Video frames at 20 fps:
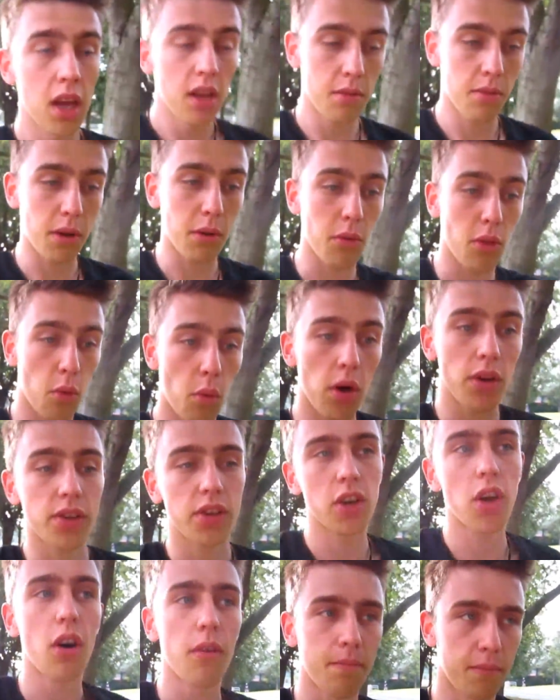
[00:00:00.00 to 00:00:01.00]
where there was
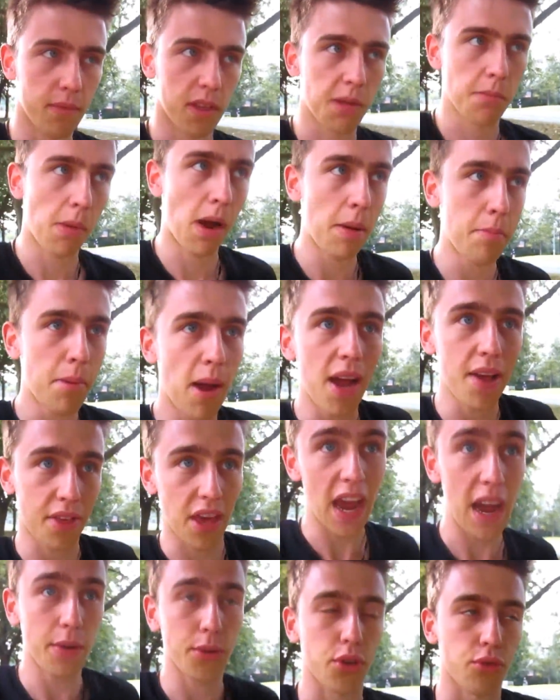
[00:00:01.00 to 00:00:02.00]
not my
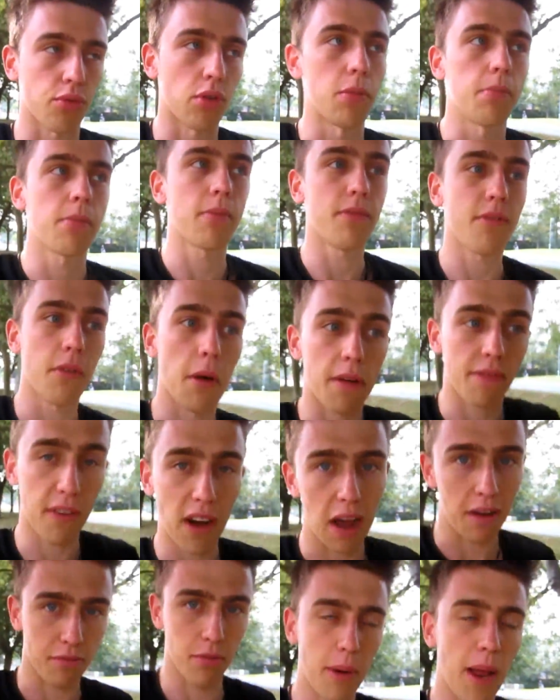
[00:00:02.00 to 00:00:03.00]
bathhouse room, my
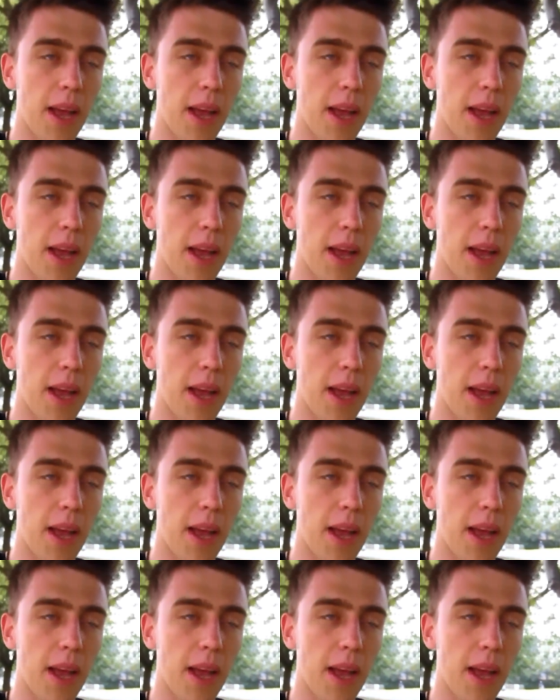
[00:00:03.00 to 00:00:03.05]
flat from